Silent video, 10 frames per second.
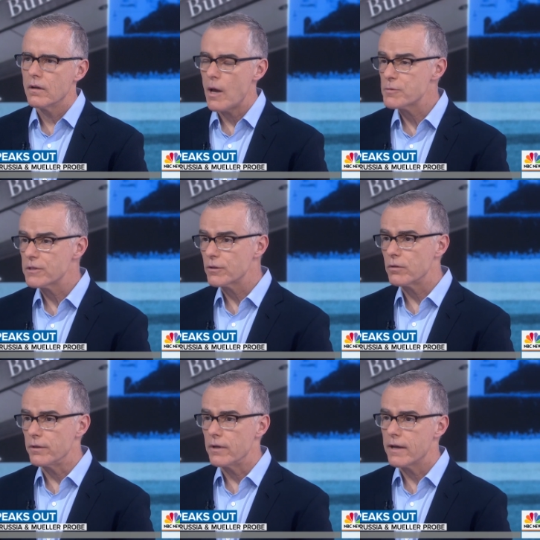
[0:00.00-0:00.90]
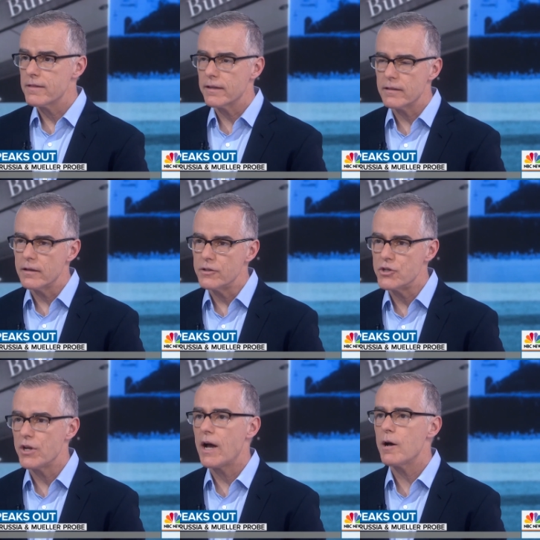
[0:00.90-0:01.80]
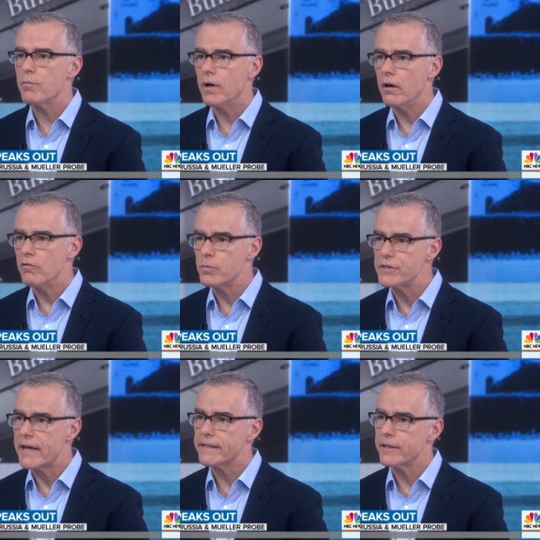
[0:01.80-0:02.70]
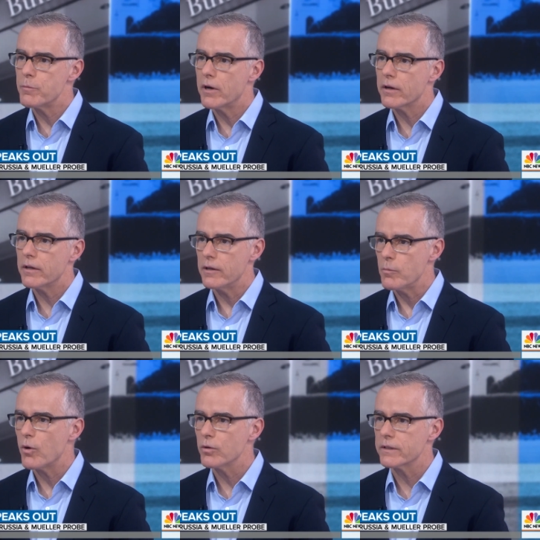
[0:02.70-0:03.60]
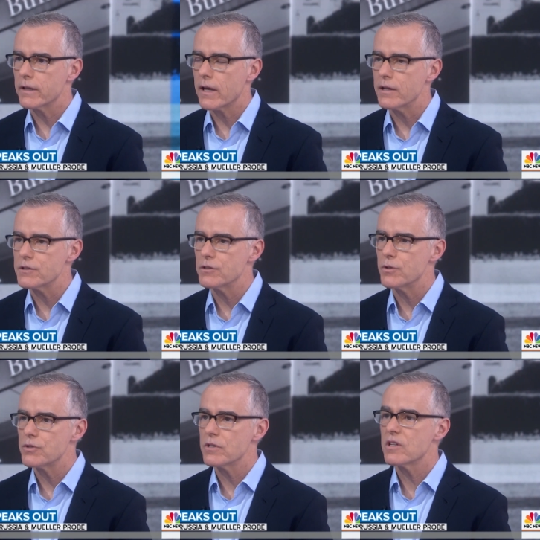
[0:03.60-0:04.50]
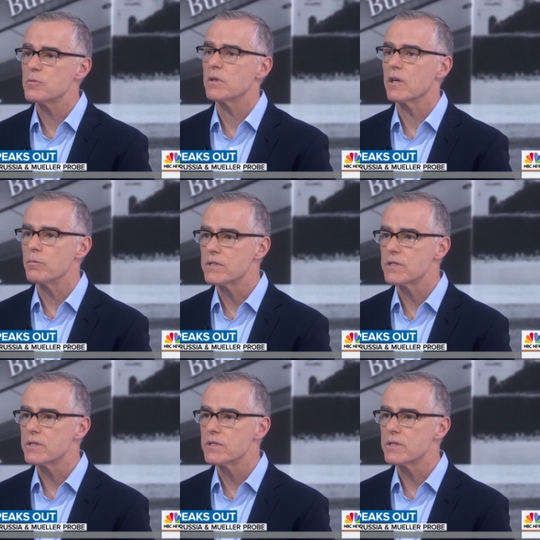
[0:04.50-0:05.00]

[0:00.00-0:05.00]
Absolutely. I think the job of protecting America and upholding the Constitution has become